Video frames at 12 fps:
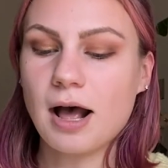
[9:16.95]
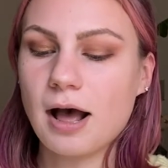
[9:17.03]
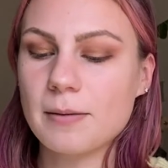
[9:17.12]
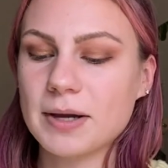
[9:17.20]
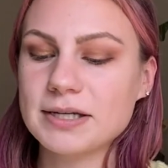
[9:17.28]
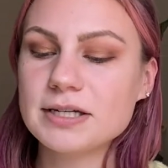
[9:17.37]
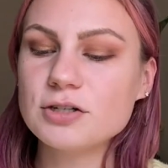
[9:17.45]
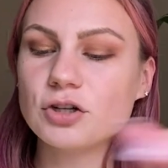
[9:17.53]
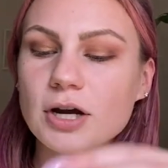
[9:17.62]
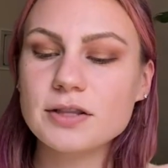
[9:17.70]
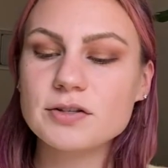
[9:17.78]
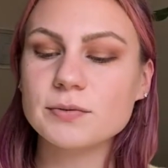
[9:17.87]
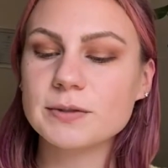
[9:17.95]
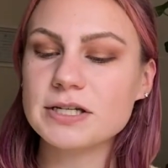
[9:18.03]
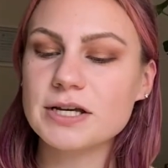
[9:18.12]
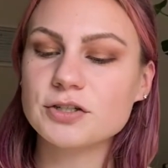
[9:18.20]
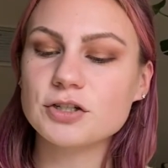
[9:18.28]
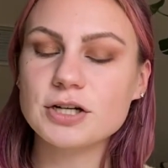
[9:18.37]
Um, I did try this one
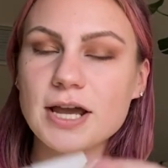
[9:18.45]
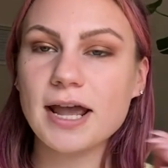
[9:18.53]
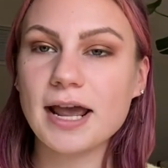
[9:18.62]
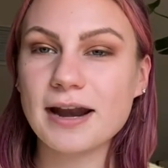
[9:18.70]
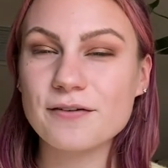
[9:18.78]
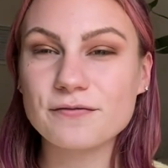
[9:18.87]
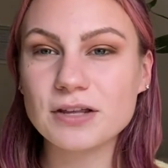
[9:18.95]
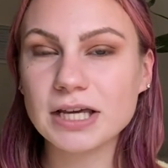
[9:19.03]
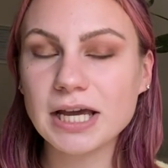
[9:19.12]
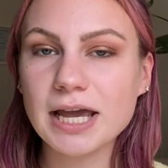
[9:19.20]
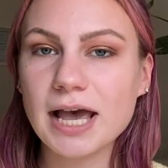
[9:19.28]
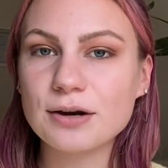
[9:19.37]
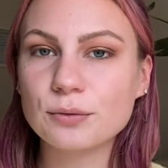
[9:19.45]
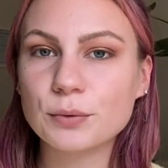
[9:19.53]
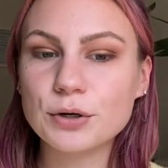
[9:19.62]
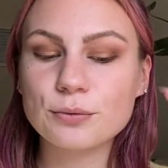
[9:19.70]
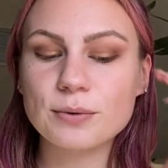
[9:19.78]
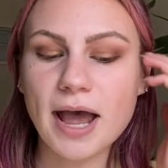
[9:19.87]
yesterday and I feel like I had a
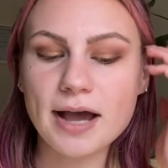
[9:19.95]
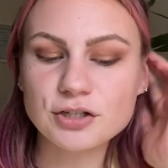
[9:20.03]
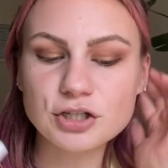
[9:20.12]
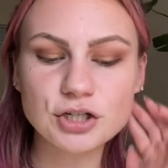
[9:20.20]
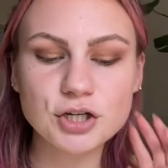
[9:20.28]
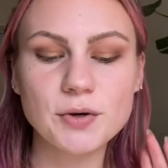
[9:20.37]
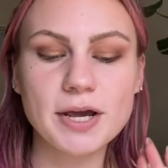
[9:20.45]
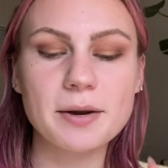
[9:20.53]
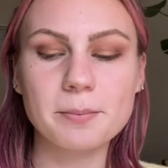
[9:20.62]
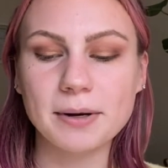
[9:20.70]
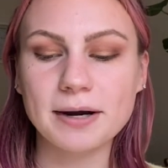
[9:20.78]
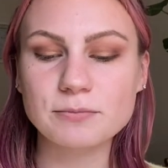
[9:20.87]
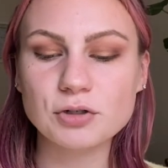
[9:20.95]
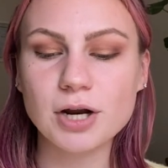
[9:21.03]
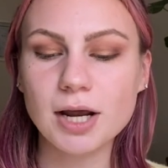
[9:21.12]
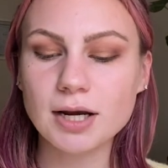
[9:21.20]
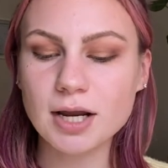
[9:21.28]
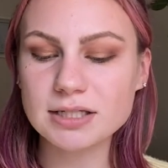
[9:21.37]
weird reaction to it, but I'm
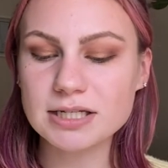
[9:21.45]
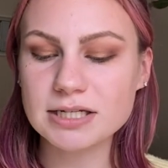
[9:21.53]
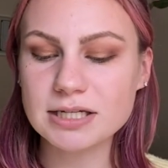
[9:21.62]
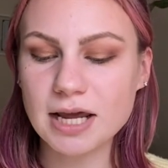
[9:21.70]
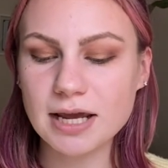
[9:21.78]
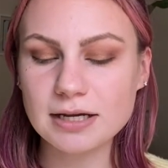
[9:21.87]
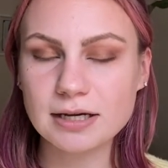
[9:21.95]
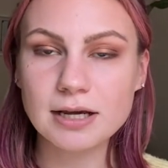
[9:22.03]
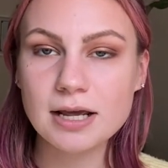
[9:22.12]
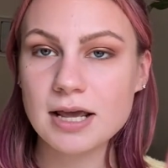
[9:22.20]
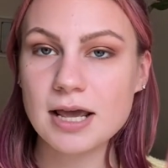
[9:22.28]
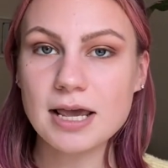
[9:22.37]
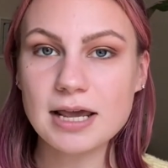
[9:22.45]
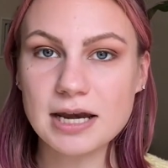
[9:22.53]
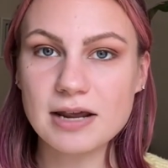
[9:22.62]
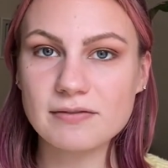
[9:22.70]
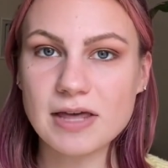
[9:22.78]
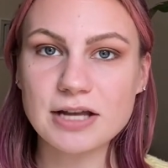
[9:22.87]
trying not to take
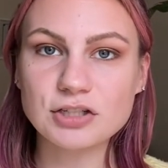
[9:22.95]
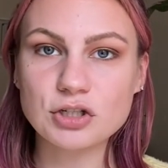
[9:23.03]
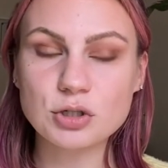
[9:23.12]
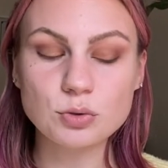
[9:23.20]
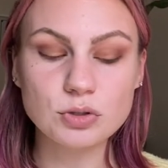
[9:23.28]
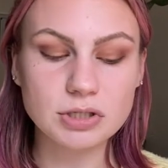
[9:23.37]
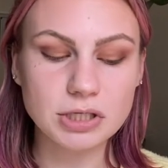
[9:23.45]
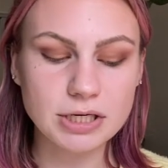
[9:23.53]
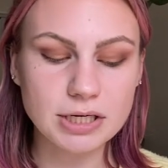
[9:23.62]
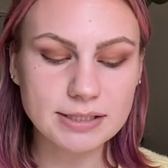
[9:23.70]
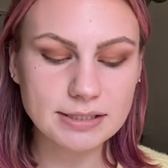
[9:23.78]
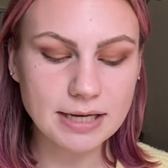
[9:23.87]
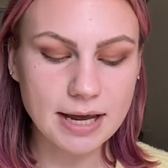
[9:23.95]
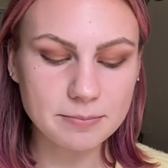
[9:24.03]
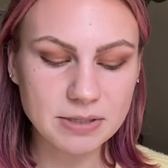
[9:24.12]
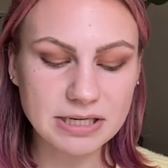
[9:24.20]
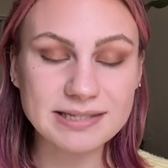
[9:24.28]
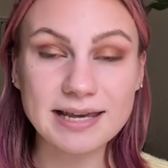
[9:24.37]
any of that too serious
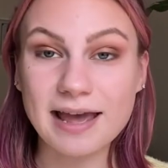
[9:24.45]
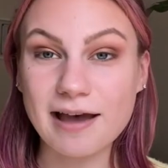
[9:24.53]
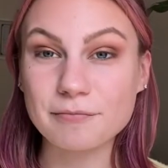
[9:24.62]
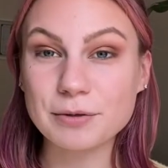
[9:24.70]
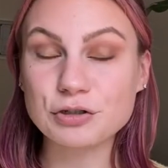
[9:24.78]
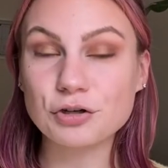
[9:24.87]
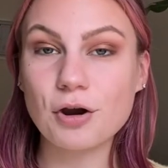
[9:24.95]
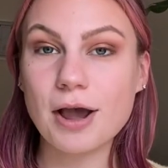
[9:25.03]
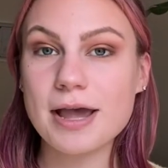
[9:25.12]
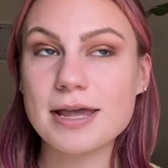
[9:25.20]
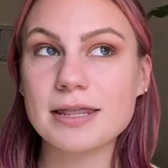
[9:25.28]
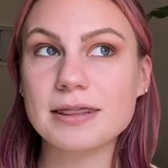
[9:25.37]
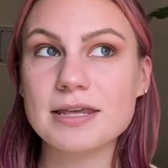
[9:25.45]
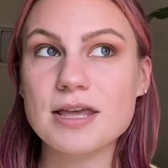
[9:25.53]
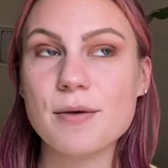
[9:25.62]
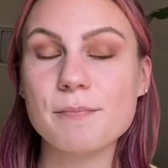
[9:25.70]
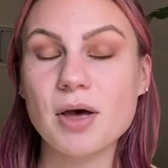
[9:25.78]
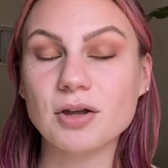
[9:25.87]
yet because I have been trying
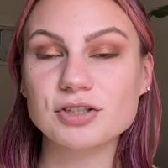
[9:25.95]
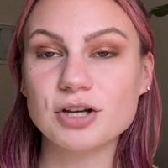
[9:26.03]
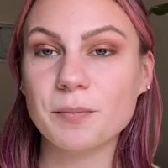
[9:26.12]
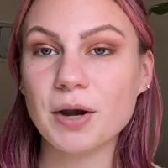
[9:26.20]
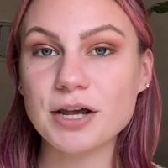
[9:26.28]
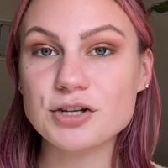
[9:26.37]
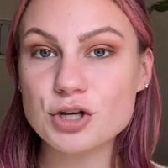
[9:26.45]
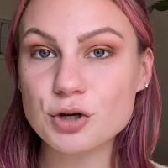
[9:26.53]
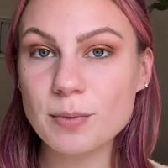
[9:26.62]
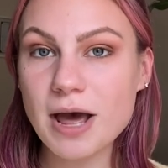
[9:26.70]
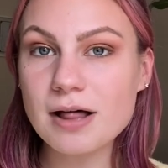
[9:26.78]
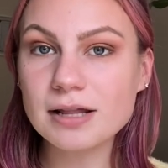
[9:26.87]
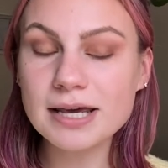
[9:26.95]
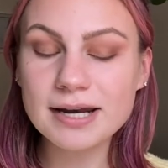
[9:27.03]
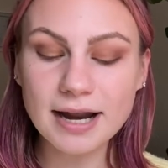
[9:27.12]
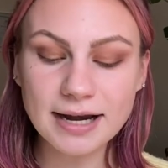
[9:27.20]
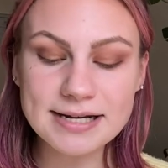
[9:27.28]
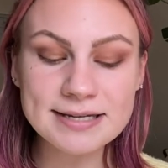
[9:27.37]
the Melt Gemini 2 palette
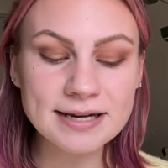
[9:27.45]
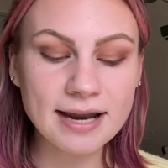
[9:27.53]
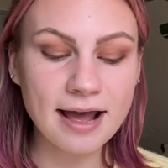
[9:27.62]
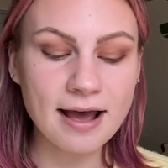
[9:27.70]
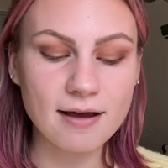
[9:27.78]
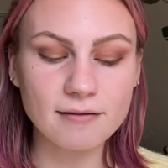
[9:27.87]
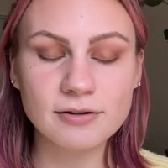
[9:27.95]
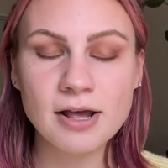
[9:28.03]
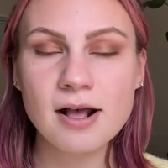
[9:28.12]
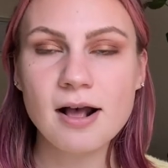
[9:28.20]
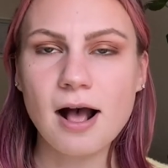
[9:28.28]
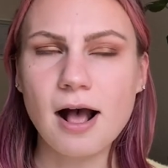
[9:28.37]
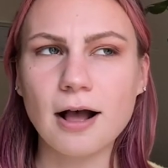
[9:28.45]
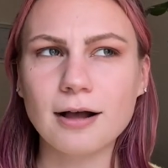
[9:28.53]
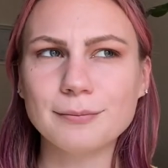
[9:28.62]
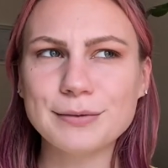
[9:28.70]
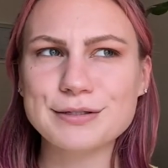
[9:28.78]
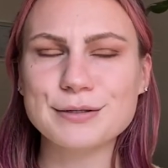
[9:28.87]
and I did have
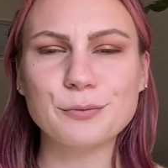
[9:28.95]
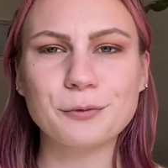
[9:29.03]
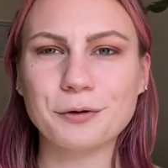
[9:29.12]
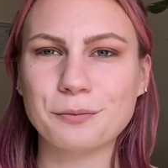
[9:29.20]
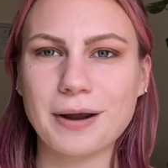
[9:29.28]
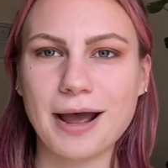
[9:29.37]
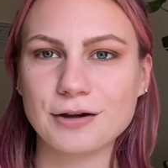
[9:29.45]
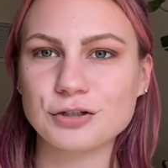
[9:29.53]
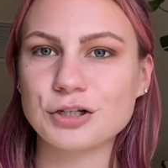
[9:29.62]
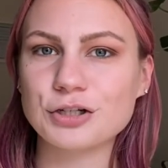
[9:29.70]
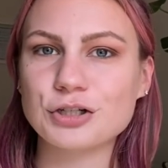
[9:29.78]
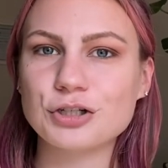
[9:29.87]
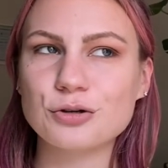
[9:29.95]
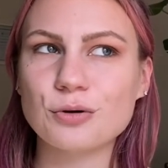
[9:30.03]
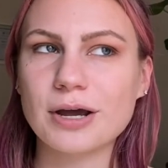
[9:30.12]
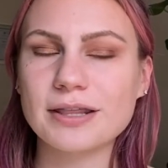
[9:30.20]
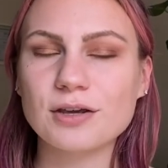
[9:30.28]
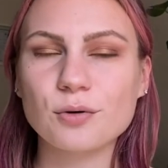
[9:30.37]
um, some weird reaction
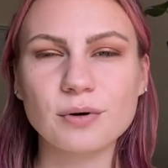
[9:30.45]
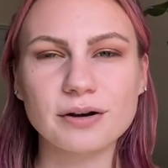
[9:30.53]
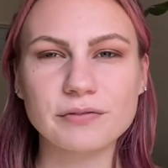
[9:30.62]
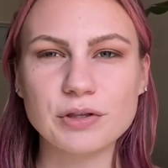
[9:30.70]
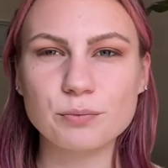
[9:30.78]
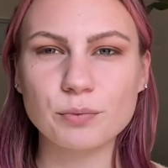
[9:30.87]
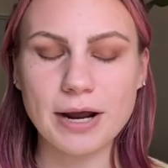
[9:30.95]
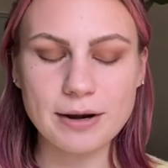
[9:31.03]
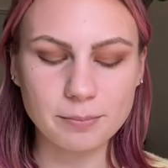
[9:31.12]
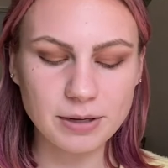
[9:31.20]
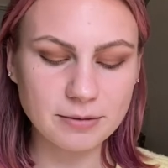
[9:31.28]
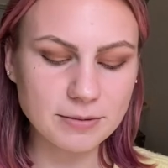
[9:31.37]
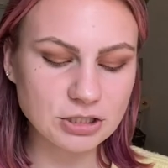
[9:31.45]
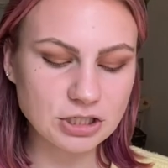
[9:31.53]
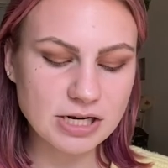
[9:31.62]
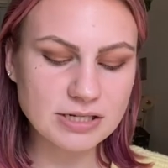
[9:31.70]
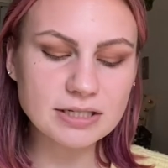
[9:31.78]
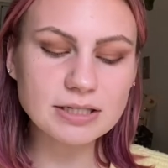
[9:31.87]
to, I think, one of the red pigment
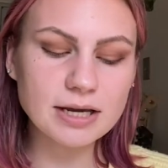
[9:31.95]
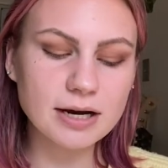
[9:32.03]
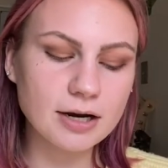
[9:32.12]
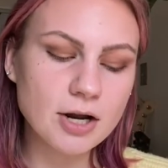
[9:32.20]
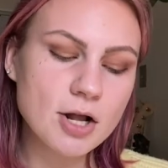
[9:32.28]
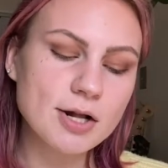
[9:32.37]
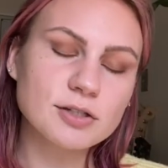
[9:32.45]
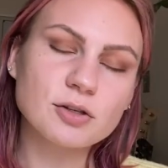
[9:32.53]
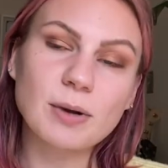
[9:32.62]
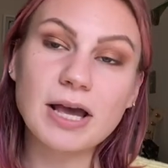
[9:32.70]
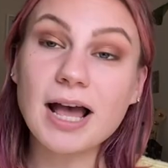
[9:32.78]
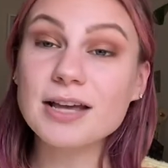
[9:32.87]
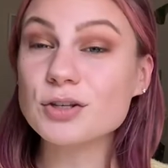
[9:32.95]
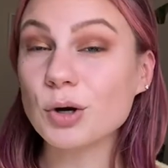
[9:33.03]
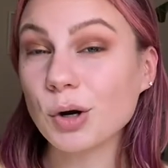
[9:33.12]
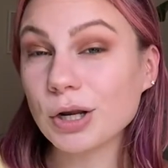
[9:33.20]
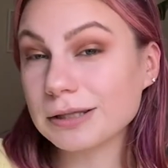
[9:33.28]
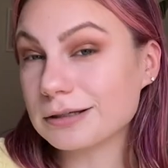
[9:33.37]
shades in there. So my eyes
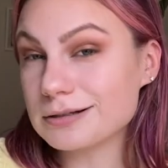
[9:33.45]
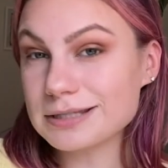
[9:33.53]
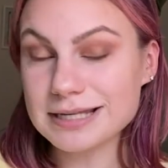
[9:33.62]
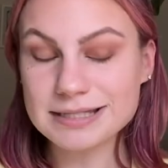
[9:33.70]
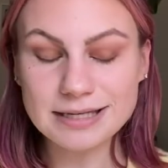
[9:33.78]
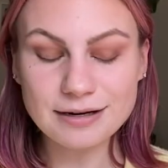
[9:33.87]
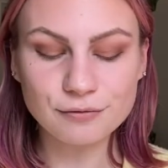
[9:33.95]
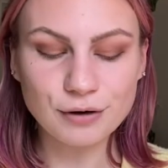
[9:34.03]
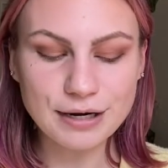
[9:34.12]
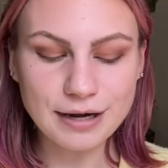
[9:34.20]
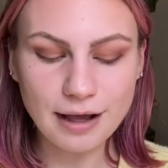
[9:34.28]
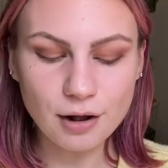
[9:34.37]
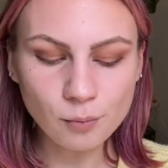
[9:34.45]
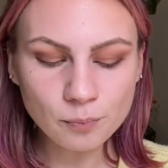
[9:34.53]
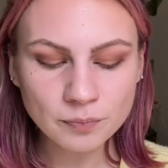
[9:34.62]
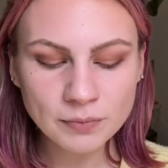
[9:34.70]
are a little sensitive right now.